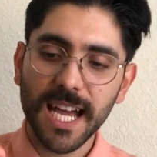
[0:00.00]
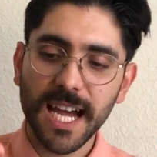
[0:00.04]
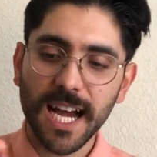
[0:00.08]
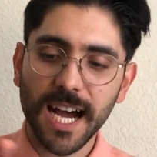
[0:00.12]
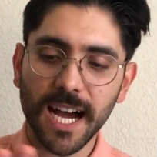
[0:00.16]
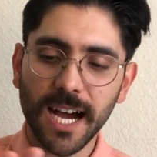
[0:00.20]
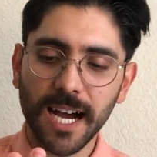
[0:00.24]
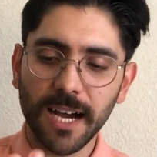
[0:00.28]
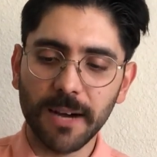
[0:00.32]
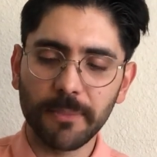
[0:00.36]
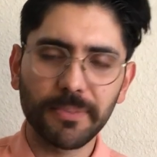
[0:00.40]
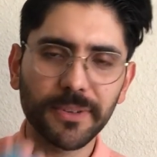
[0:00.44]

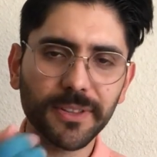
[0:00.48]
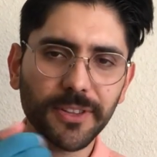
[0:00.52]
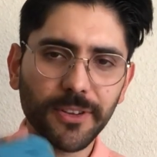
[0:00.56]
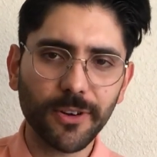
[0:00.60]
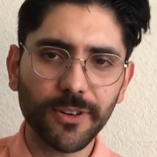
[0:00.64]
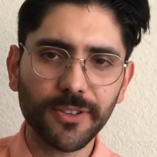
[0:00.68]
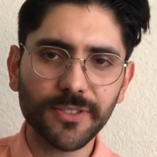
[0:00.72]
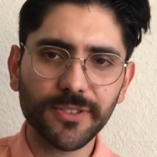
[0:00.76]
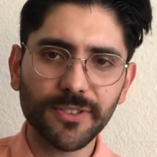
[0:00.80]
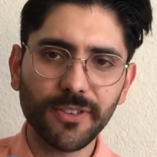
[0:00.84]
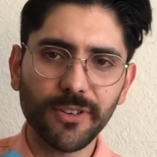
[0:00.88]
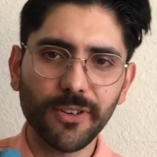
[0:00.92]
but they
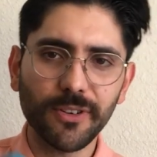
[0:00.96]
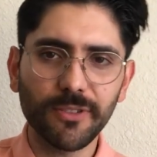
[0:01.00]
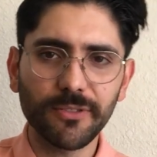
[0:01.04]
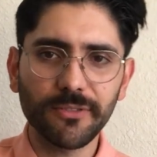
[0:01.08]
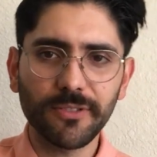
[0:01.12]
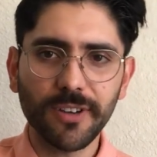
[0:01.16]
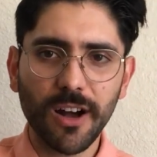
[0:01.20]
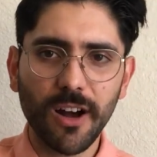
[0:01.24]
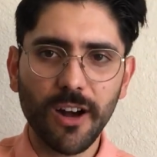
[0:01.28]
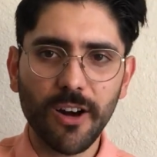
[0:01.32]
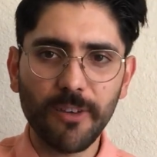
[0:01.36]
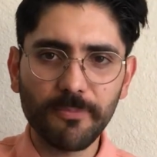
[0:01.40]

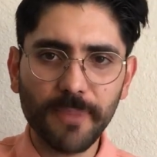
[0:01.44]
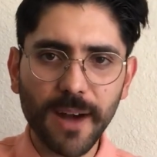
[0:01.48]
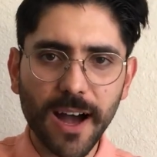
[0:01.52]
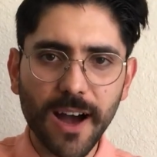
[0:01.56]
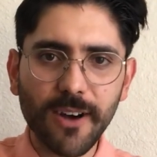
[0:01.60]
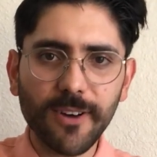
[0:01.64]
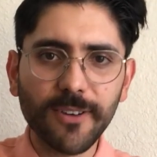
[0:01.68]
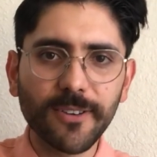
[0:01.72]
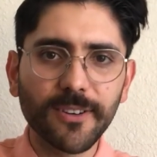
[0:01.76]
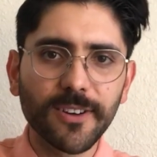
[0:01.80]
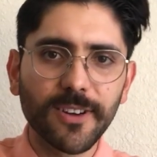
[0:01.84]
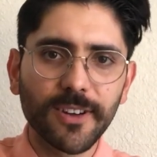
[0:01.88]
also help
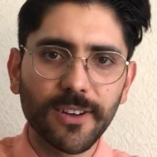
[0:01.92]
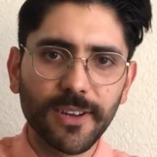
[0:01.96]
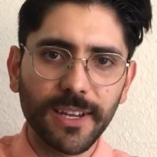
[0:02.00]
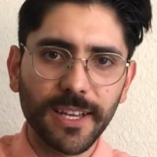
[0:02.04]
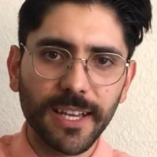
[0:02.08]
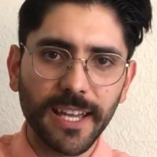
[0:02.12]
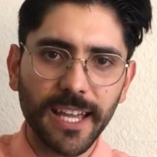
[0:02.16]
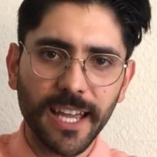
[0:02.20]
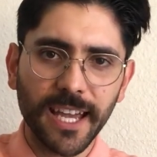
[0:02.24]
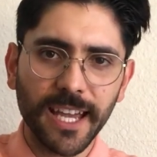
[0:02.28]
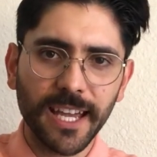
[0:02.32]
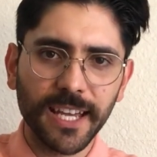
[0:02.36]
out
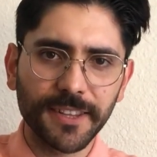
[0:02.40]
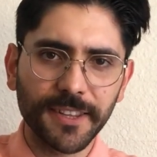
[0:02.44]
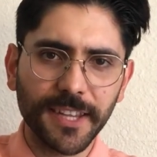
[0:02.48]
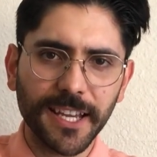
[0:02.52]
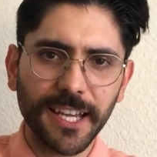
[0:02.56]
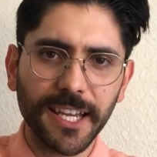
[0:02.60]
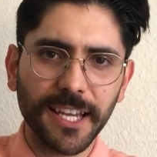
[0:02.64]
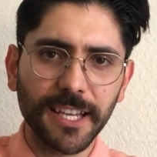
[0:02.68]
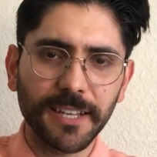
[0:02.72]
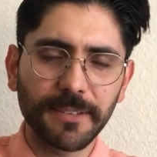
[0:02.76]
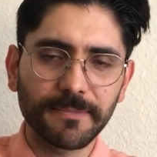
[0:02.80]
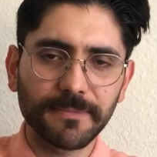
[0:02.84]
and
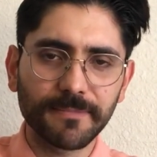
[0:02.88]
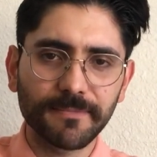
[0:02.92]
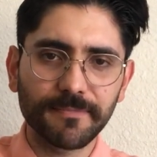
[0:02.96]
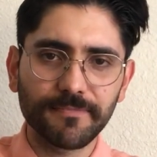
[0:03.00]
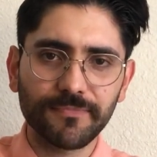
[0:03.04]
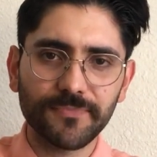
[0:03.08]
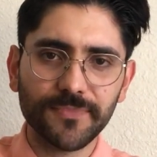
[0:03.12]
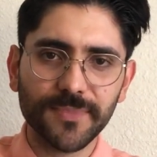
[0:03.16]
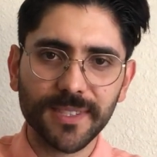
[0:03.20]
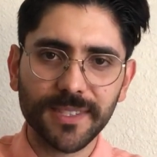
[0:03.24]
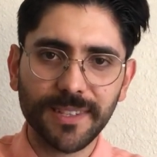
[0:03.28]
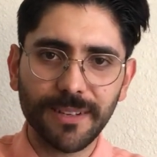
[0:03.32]
they
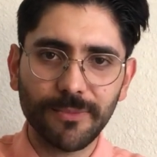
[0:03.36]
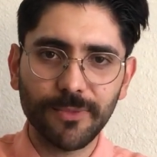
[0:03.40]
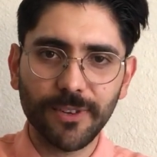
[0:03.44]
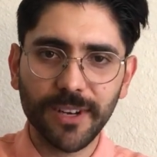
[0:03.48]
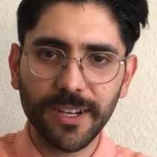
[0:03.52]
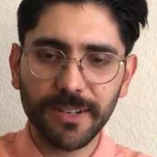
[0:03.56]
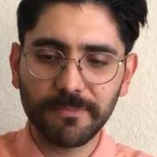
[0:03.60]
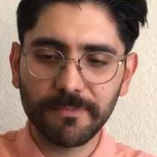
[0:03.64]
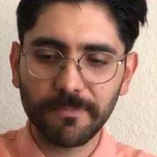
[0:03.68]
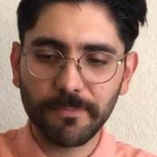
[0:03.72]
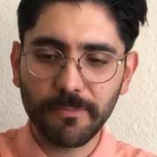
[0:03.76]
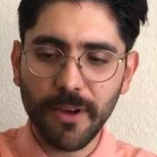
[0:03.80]

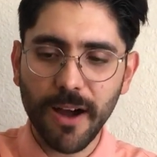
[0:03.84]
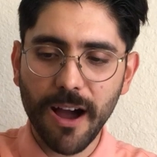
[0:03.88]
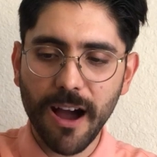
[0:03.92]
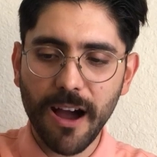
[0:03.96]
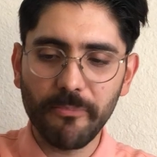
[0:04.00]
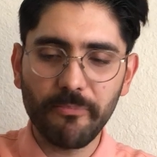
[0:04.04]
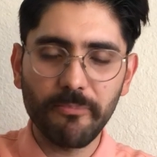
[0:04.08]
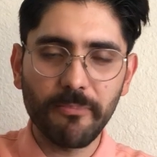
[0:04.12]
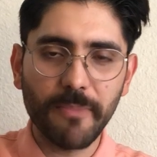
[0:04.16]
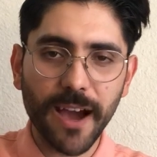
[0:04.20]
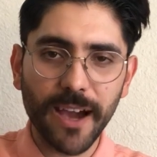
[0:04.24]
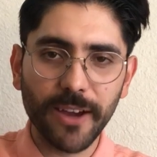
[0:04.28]
somewhat
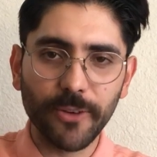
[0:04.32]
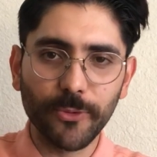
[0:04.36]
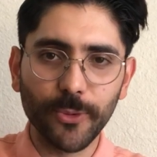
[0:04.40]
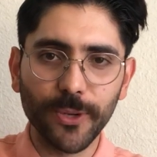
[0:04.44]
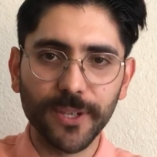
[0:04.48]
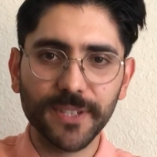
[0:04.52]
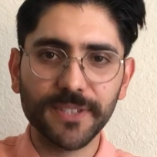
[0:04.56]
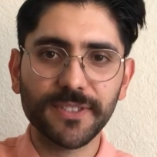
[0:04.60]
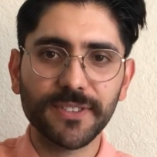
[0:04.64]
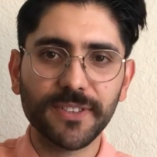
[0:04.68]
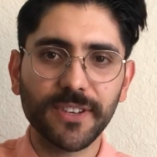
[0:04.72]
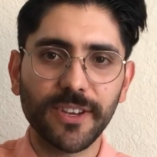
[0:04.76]
pop my
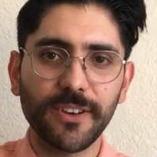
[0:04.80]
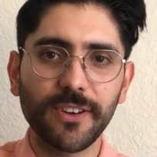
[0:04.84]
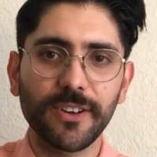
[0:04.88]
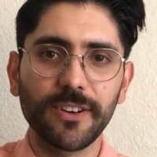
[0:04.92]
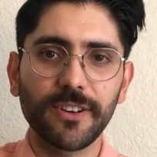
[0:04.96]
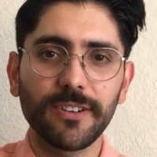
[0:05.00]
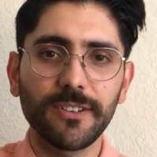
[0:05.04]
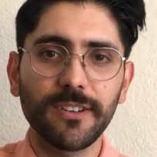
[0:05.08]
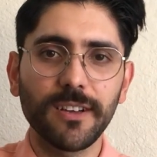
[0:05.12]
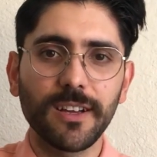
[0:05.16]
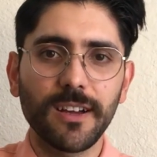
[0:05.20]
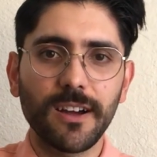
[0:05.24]
wrist
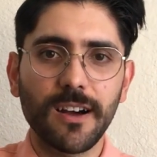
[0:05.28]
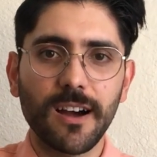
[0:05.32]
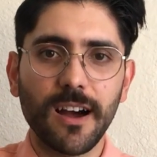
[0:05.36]
here,